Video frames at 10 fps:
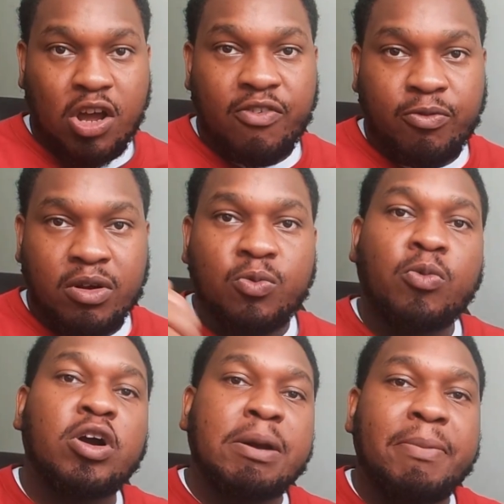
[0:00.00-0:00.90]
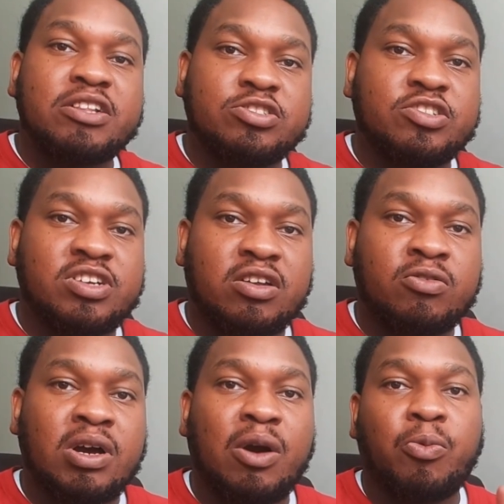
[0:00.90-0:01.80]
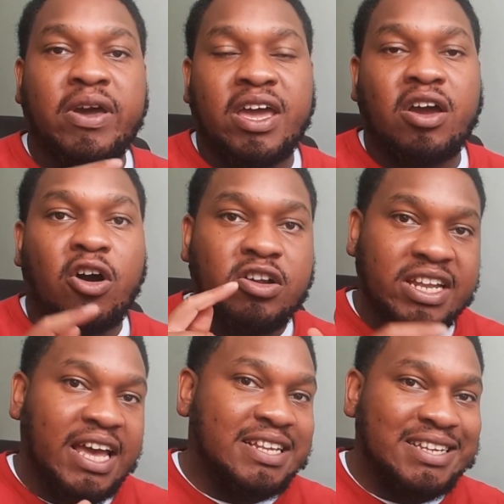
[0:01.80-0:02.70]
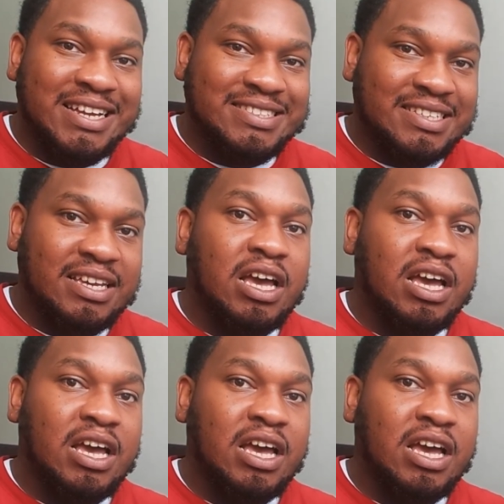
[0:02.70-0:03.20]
everyone, welcome back to the channel, and we're here on N90